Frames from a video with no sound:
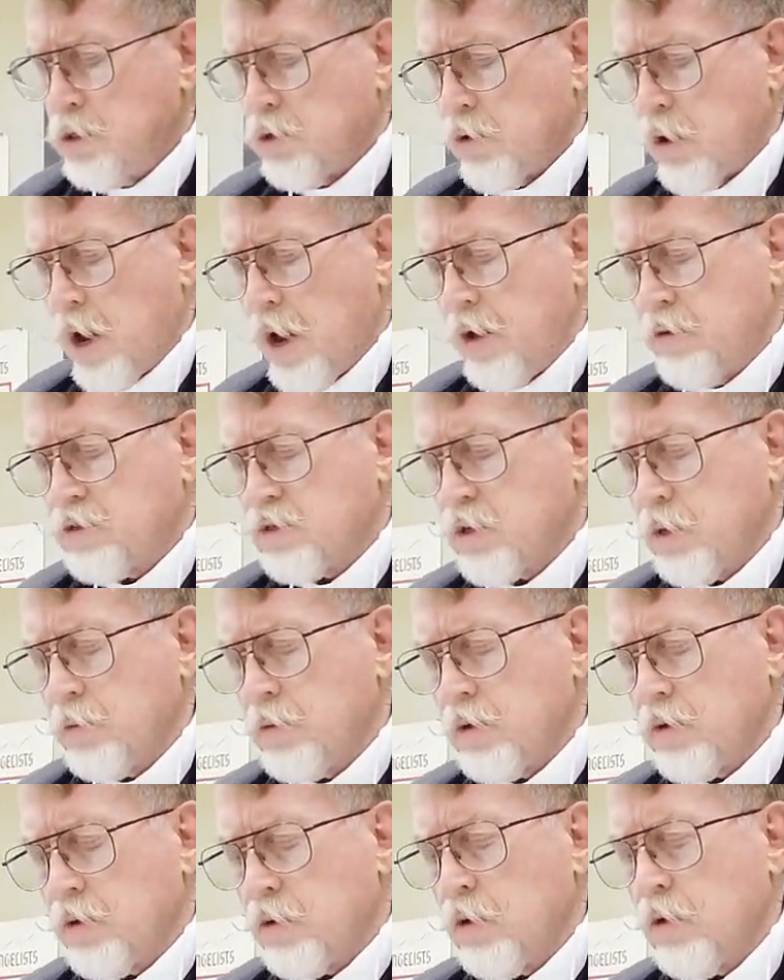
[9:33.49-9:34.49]
derives
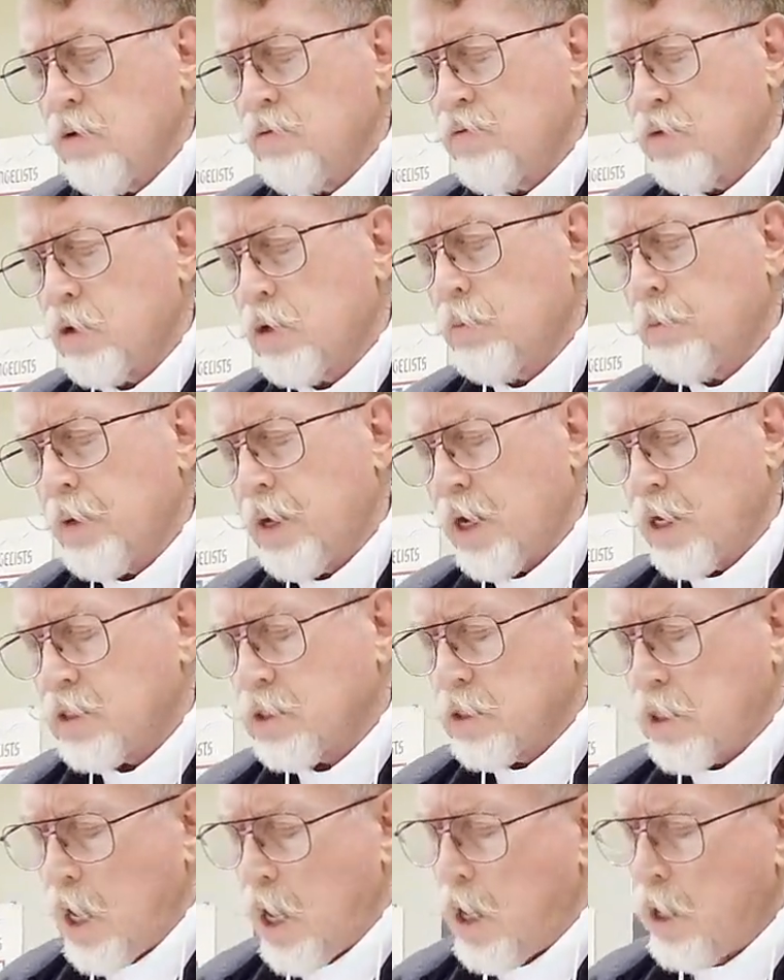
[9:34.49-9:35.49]
from the verb
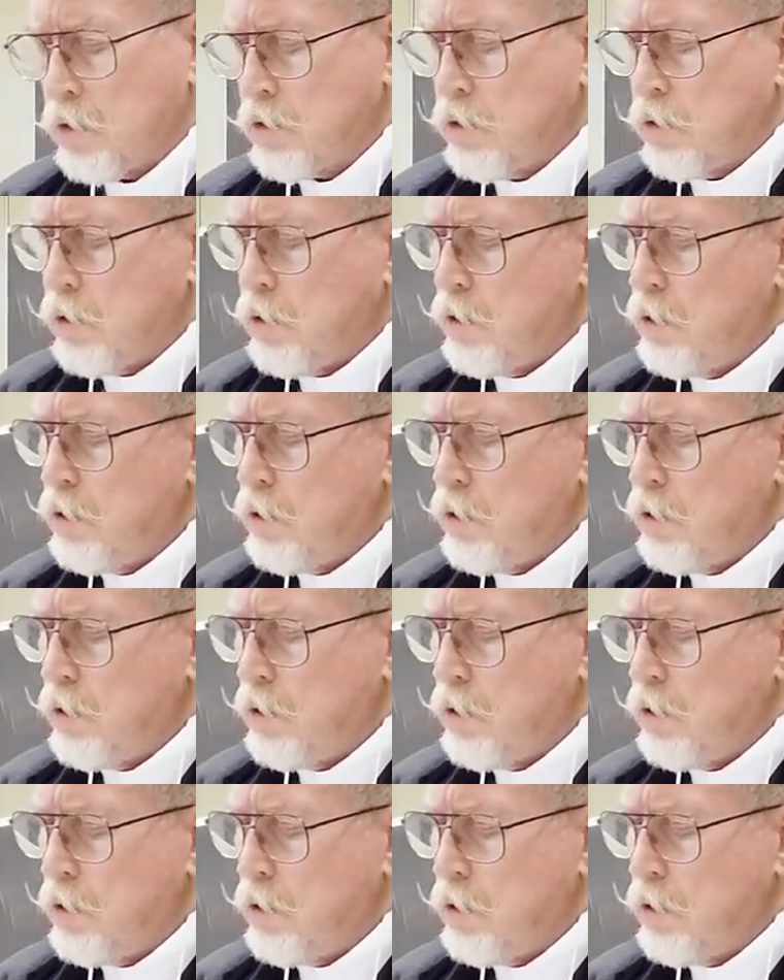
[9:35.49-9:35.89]
pasal,